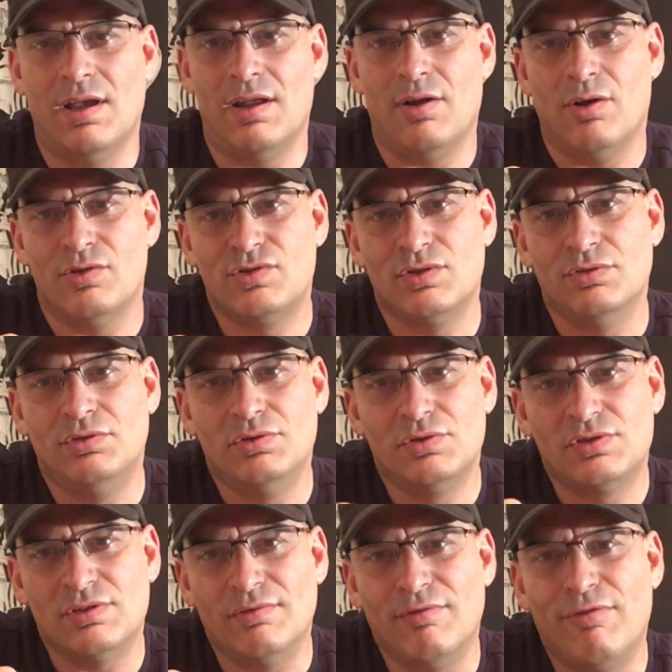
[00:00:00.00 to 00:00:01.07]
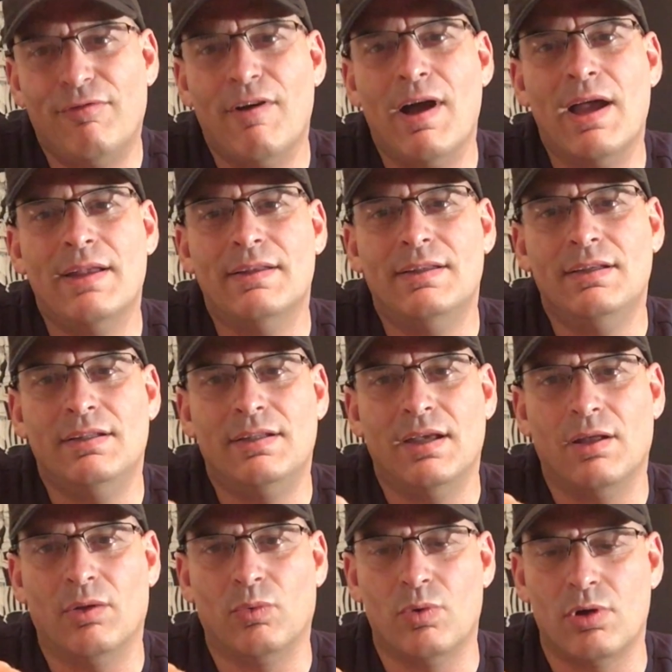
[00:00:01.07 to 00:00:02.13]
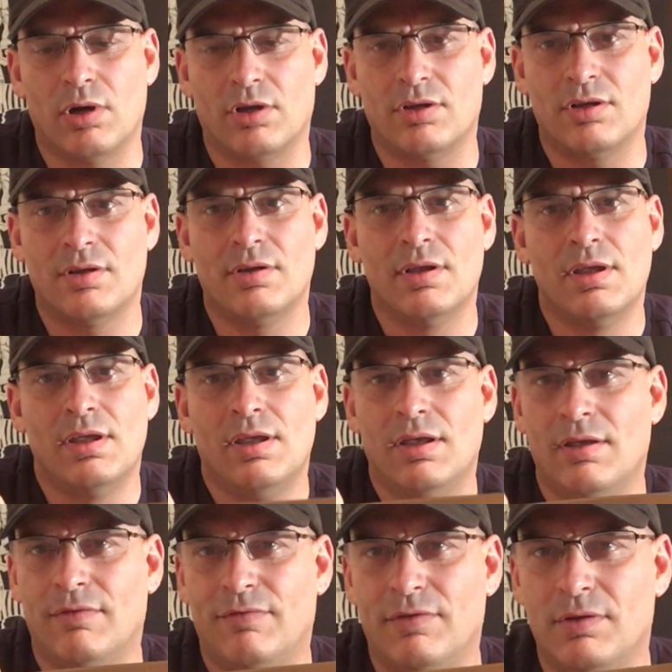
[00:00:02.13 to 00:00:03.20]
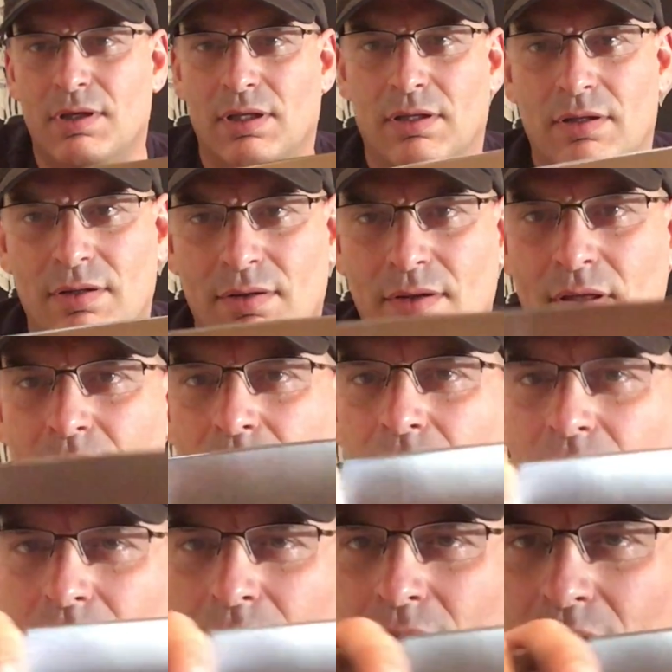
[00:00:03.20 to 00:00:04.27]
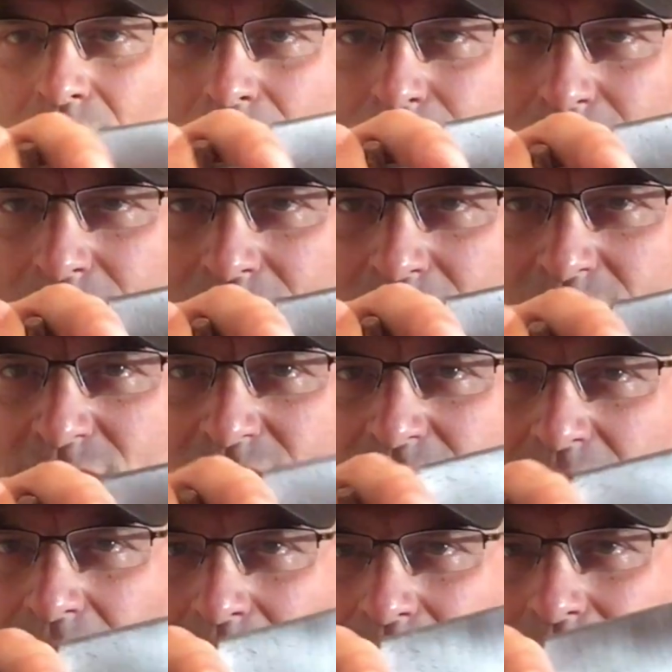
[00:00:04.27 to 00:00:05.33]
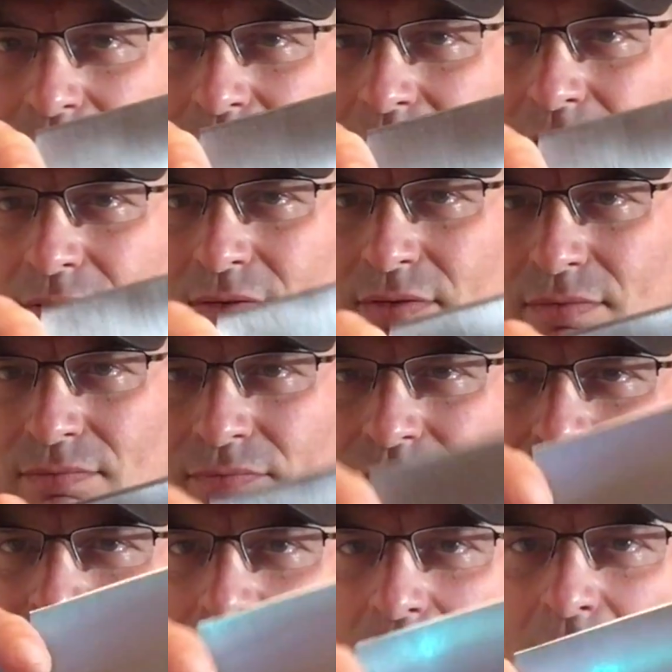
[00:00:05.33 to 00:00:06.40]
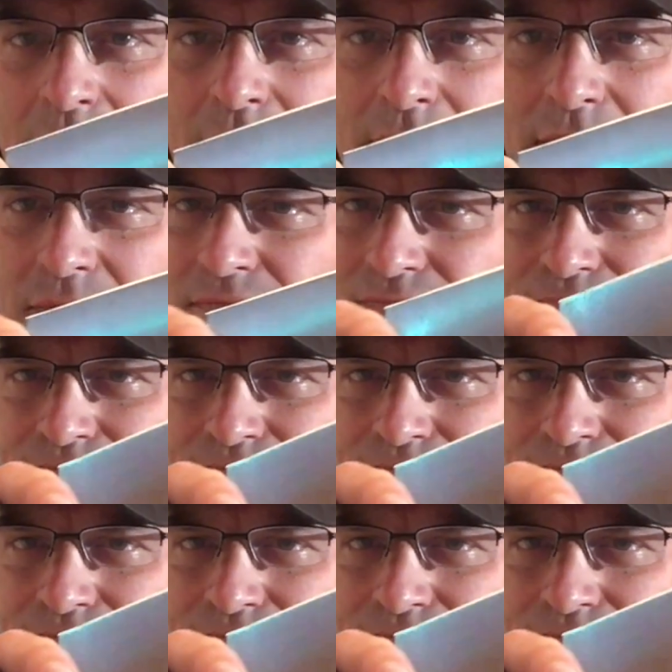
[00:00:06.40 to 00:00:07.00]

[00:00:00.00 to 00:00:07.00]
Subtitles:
also do some fine detailed work if you need. I mean, this thing, and